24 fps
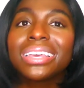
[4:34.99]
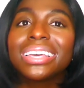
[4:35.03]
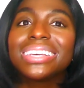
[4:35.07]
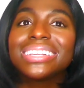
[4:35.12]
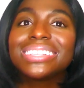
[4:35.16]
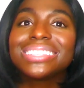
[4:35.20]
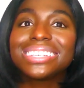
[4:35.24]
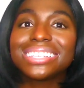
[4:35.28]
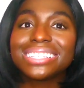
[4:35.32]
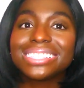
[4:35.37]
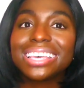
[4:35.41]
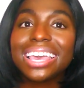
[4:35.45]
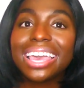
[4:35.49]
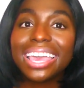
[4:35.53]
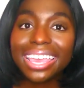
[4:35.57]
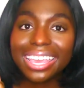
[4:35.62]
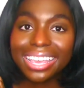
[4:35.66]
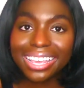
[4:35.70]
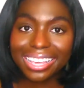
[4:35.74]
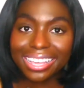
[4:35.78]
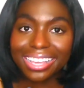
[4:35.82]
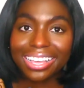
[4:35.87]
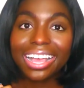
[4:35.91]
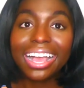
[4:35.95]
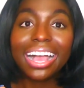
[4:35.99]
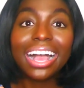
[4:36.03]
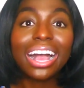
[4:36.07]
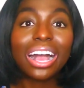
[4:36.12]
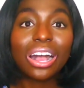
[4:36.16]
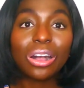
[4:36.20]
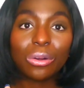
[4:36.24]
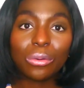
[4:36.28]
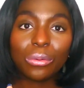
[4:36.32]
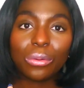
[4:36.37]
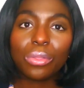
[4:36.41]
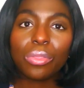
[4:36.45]
to take
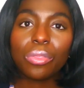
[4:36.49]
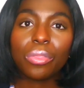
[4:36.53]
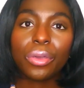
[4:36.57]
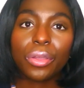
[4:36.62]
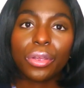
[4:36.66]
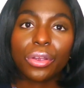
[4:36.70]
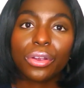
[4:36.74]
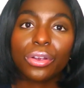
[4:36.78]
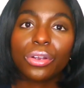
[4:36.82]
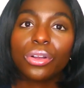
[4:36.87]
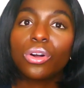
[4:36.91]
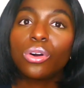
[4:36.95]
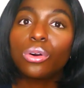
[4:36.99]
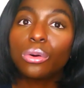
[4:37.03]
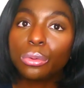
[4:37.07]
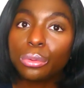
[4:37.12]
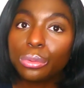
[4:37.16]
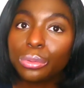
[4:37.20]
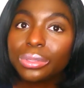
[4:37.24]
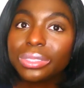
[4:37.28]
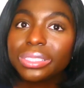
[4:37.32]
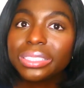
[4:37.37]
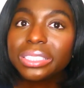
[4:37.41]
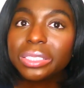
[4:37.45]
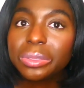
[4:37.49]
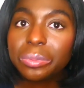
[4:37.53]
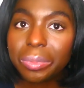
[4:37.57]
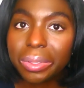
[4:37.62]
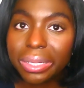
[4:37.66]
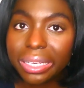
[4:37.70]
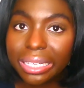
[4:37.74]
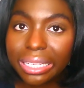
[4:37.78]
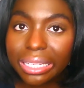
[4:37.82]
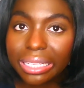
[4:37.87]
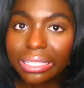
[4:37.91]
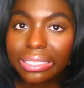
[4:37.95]
out their old
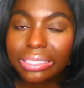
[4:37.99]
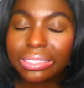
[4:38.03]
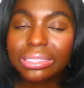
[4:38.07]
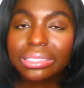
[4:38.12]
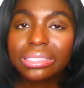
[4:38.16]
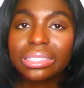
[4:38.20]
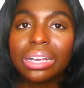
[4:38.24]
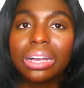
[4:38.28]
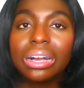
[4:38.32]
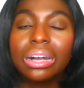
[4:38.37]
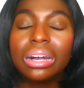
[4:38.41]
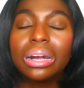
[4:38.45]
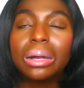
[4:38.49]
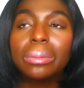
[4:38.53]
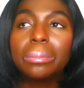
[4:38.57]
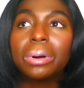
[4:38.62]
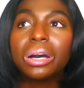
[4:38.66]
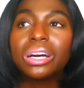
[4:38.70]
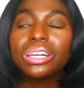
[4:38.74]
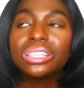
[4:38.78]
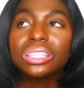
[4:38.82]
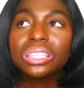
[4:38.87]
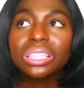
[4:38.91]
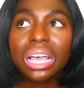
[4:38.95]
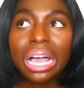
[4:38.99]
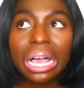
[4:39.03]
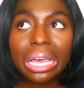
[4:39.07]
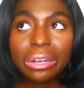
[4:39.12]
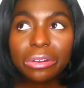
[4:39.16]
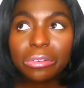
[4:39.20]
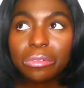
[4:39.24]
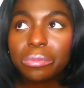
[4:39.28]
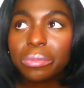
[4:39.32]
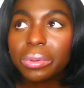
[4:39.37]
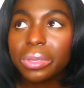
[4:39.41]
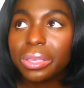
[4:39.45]
Speedies. A lot
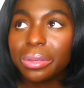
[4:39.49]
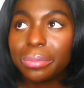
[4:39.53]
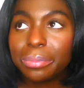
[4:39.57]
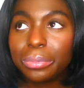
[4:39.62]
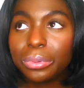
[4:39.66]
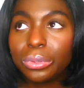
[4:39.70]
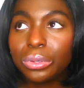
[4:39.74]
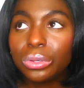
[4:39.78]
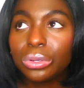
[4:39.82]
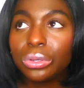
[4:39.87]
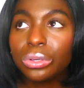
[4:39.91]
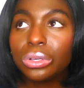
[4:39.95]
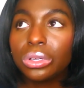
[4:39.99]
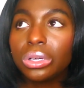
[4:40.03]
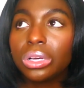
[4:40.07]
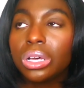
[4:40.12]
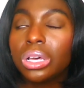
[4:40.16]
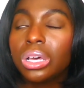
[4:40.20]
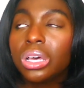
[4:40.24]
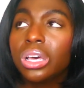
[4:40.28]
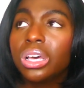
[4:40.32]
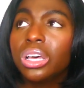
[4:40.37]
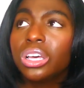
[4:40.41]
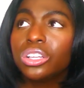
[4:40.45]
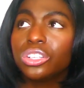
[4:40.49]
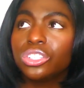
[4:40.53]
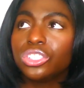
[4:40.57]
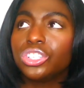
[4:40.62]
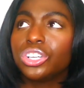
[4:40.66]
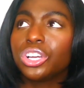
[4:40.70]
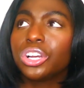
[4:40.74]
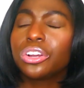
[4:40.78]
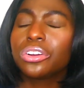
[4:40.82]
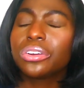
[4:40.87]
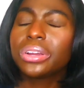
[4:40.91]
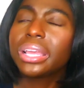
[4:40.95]
of people
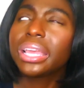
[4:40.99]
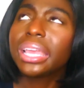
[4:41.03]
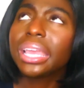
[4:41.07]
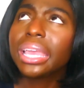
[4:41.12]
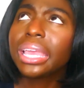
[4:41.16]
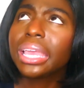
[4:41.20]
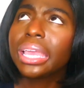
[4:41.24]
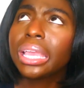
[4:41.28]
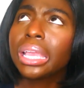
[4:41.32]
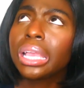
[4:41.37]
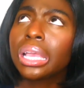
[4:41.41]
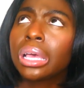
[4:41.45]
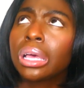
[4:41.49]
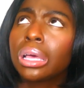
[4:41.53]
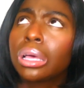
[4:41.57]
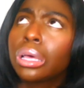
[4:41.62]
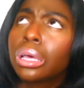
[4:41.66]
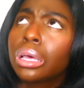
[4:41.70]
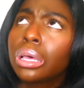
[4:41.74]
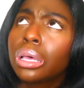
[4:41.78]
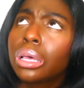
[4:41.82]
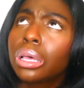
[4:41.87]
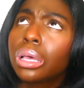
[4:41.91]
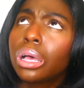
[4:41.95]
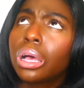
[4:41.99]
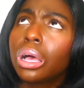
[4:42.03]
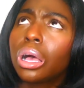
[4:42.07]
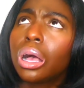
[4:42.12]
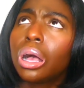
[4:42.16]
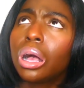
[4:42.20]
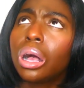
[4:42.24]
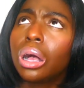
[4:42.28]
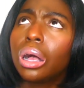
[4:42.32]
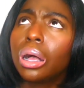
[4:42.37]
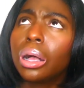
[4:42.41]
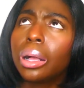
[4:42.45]
during,
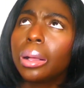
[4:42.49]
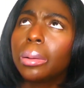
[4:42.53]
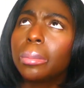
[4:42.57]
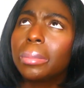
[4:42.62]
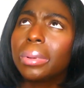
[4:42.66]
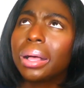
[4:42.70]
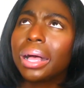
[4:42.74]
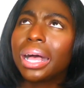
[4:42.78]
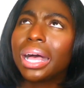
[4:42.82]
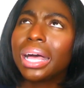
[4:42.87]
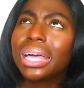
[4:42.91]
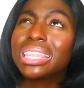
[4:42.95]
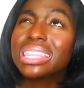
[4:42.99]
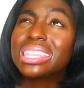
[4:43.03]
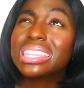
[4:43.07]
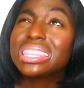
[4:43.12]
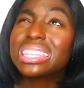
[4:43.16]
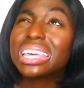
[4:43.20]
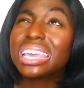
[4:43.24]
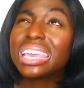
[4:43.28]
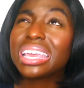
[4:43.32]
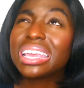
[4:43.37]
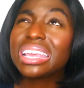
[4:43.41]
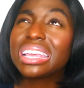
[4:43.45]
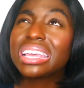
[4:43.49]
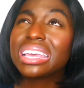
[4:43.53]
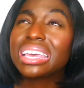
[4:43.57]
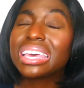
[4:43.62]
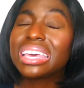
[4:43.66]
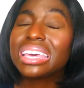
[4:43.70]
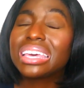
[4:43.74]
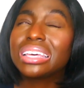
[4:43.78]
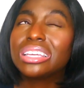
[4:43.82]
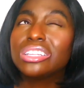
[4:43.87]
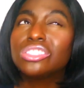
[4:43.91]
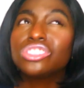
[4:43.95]
I think,
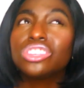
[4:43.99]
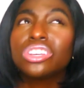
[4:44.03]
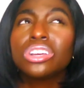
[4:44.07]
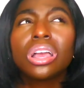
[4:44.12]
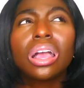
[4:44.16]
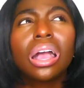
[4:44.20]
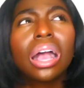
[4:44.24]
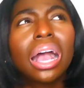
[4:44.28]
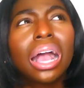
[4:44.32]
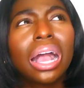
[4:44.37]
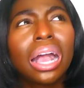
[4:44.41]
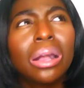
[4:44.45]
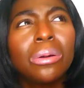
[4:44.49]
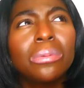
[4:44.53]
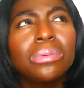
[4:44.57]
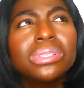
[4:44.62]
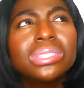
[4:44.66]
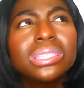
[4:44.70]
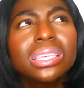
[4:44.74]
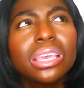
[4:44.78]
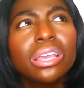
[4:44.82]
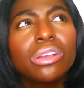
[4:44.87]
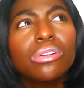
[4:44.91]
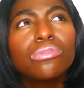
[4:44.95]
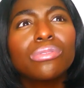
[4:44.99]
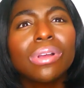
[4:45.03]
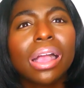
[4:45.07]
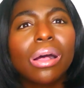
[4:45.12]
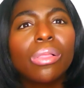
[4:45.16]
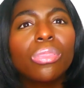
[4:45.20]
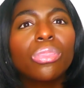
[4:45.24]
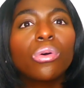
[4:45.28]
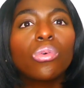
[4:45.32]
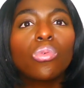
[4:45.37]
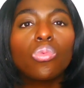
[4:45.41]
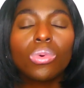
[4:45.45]
I would say
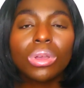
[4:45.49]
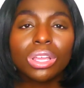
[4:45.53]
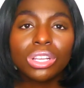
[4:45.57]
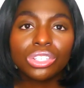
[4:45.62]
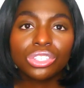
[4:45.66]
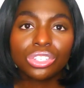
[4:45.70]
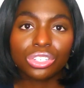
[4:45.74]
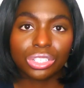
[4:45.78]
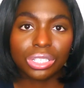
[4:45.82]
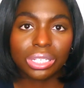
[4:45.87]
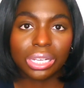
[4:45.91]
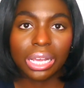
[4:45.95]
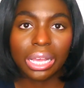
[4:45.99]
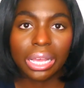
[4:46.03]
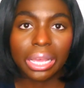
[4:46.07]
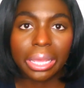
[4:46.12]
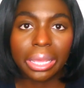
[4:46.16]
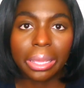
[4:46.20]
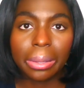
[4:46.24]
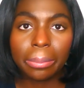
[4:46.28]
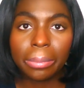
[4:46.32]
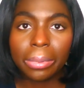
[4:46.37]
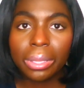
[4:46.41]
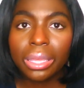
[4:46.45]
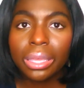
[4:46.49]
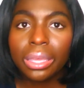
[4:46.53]
around the winter time,